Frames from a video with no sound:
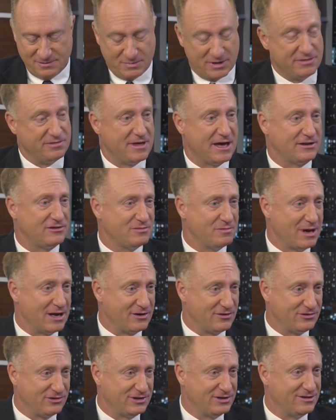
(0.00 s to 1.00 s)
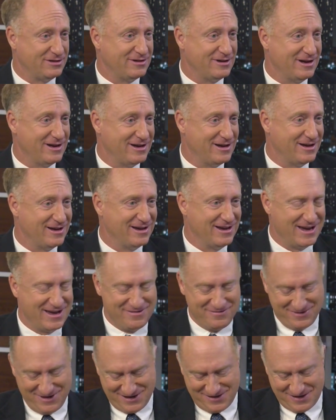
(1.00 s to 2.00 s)
but that's medicine,
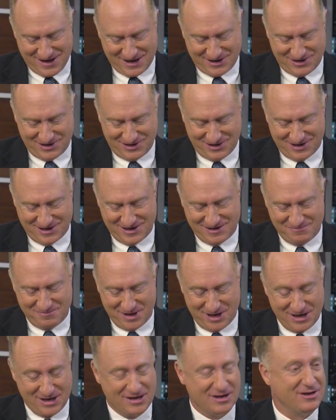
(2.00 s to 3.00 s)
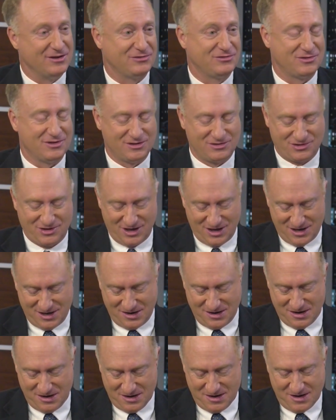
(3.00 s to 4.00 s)
and that's being a
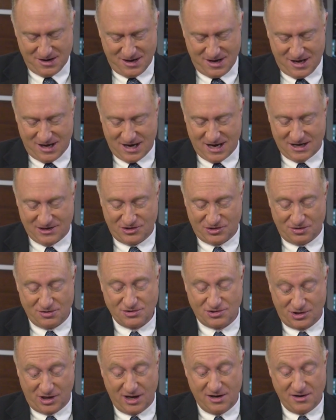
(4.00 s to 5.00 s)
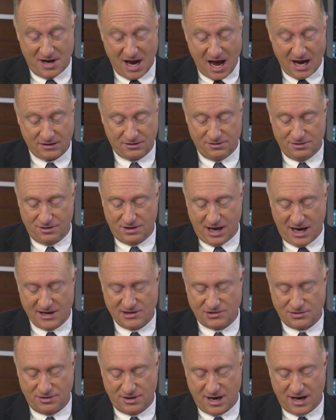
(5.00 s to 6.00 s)
skin doctor,
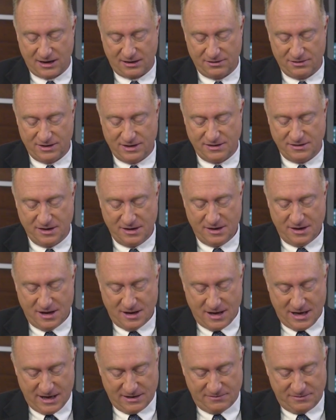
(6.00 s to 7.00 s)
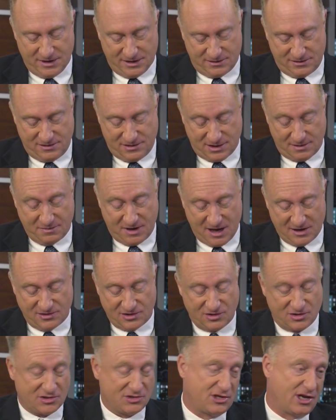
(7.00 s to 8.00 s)
cancer doctor, and in some
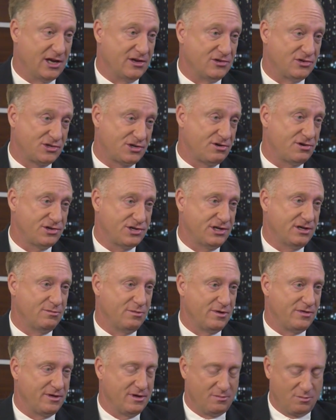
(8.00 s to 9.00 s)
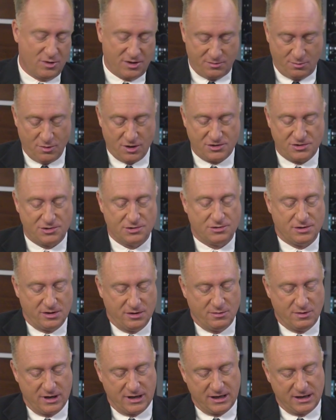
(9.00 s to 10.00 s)
cases a skin surgeon with what you're
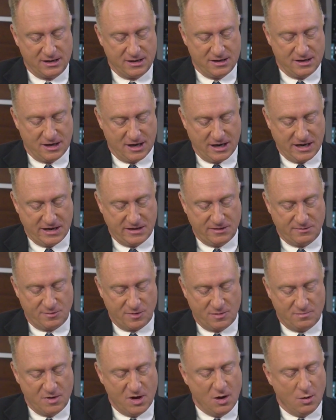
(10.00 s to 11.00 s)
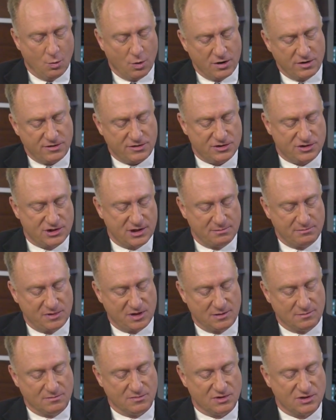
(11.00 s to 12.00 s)
doing in the room. What are the
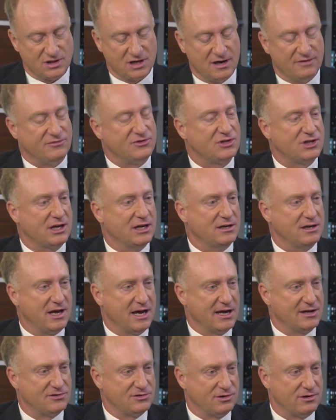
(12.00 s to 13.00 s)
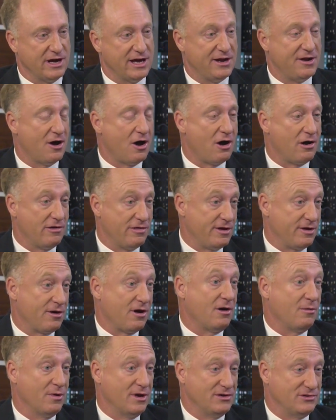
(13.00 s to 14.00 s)
symptoms of skin cancer, and are
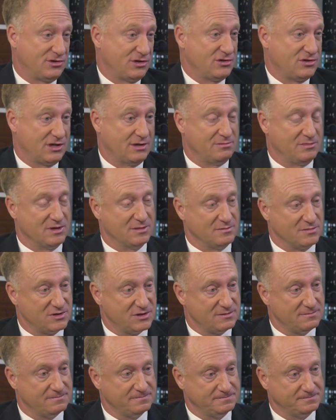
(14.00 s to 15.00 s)
there always symptoms?